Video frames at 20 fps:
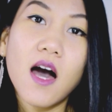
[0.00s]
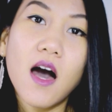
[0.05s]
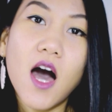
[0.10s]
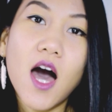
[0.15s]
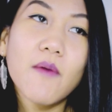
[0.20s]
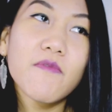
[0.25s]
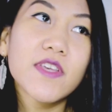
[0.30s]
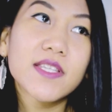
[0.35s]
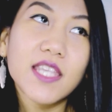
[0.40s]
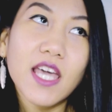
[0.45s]

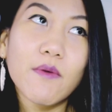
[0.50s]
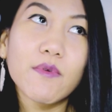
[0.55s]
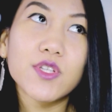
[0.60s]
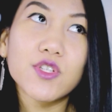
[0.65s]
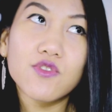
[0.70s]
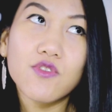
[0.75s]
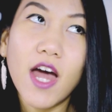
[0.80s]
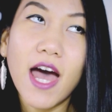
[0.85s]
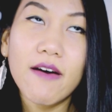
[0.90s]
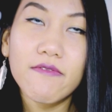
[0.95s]
Obviously I was
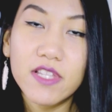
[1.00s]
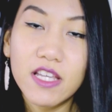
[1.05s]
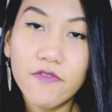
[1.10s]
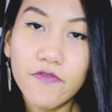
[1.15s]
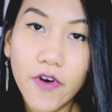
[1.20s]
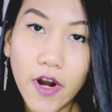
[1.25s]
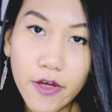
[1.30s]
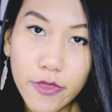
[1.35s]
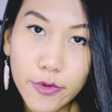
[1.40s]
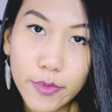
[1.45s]
traveling
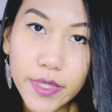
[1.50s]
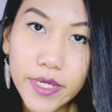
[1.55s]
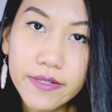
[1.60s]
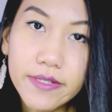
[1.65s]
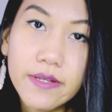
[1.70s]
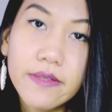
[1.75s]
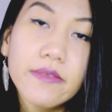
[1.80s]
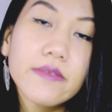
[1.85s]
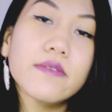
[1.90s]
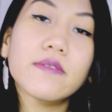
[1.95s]
for other
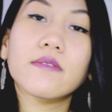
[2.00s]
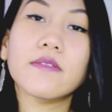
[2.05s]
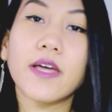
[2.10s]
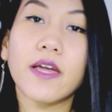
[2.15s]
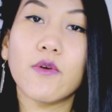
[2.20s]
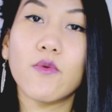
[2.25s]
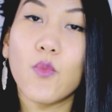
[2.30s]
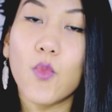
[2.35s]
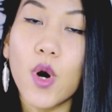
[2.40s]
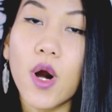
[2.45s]
reasons,
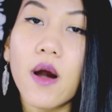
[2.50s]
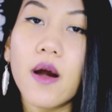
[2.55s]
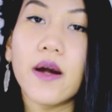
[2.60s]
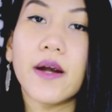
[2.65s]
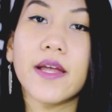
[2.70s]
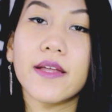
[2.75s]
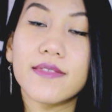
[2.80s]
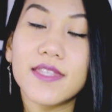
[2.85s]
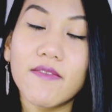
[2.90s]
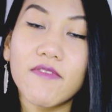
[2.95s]
like
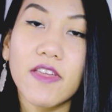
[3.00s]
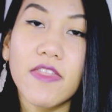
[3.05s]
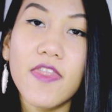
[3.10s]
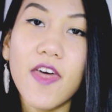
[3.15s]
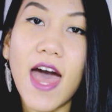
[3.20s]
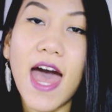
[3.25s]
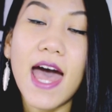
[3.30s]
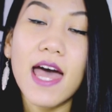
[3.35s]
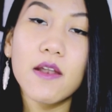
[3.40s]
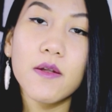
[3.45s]
work and stuff like
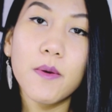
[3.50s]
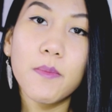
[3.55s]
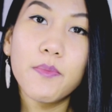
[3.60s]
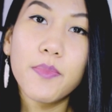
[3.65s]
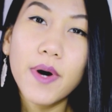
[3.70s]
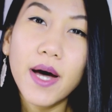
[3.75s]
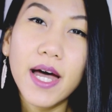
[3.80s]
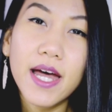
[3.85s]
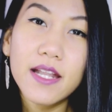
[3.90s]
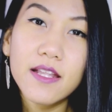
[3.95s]
that,
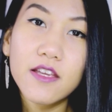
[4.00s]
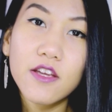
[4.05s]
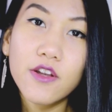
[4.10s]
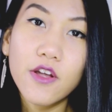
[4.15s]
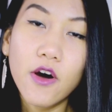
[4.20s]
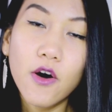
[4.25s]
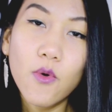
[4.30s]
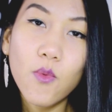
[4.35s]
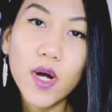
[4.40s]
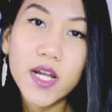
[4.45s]
but you
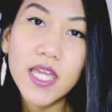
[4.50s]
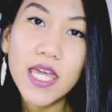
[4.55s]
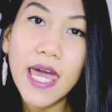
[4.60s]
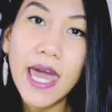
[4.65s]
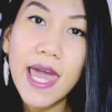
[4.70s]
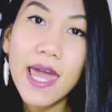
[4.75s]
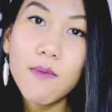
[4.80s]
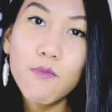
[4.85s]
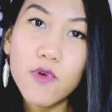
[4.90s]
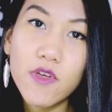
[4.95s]
know, what
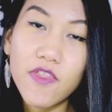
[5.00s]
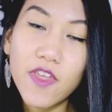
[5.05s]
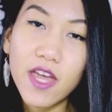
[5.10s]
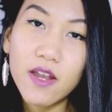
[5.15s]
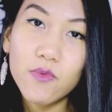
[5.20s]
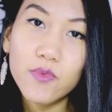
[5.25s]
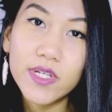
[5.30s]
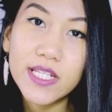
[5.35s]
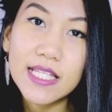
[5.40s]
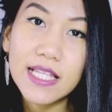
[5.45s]
came with
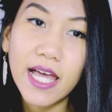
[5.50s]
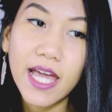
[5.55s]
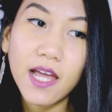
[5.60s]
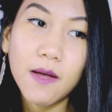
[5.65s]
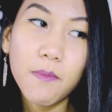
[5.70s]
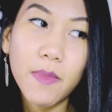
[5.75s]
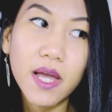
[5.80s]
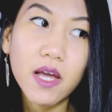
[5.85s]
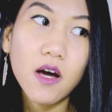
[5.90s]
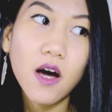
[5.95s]
it was
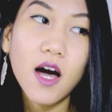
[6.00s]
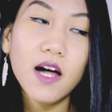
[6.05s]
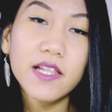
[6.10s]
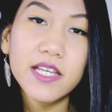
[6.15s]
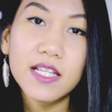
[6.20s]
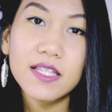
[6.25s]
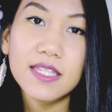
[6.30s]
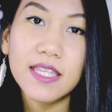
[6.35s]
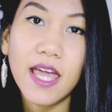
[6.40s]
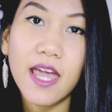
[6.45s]
like my
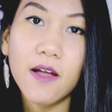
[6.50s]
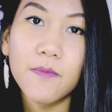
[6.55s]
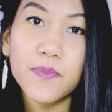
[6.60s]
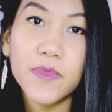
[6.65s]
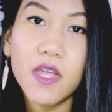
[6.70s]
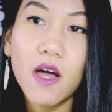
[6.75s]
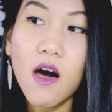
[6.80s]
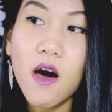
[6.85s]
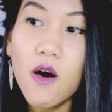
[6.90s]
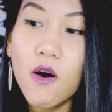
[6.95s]
colleagues saying,
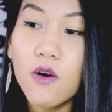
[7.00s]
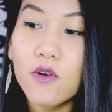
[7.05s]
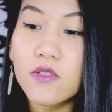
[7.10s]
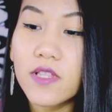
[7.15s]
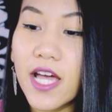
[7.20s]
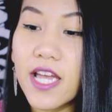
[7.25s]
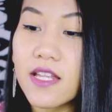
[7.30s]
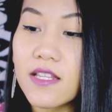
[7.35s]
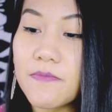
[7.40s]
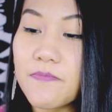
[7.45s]
oh,
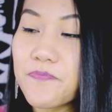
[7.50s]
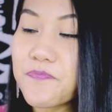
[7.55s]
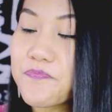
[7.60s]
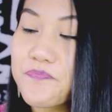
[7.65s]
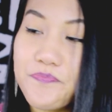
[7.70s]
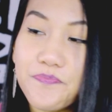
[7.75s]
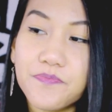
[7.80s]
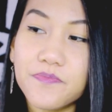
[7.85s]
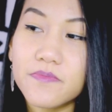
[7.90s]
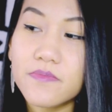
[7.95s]
like,
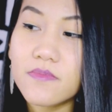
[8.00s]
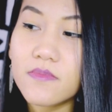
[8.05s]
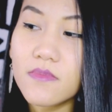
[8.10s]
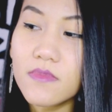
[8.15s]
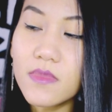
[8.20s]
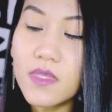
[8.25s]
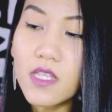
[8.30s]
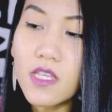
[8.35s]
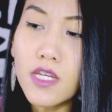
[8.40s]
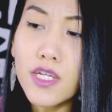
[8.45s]

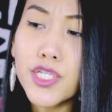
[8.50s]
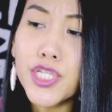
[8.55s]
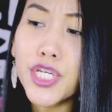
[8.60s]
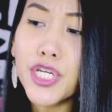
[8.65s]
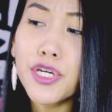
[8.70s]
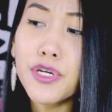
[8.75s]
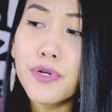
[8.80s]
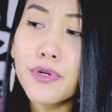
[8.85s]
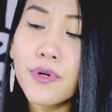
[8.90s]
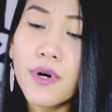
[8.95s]
do
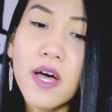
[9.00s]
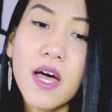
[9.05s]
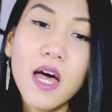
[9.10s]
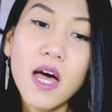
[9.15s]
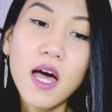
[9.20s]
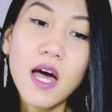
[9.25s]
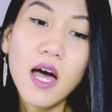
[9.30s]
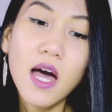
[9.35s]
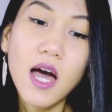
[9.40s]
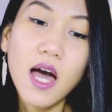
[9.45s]
you,
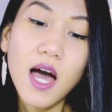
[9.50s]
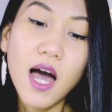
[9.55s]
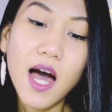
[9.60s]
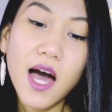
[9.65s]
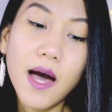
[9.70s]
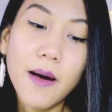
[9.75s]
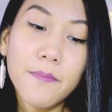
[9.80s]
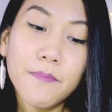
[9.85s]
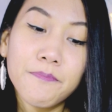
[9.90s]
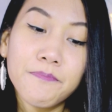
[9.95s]

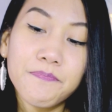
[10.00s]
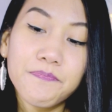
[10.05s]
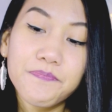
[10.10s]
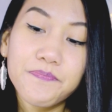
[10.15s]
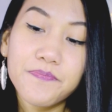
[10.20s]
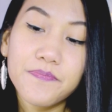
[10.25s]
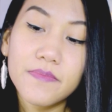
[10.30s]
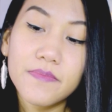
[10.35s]
um,